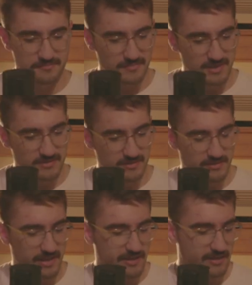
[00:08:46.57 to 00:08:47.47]
It's a
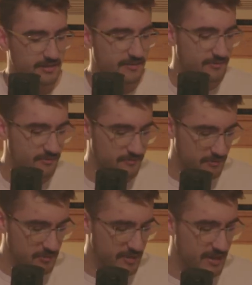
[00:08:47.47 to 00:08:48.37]
Nikon F2
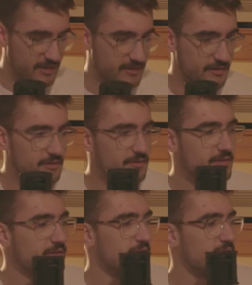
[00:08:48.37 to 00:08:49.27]

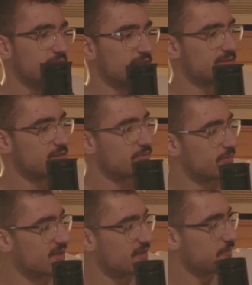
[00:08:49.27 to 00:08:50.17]
photomatic silver body.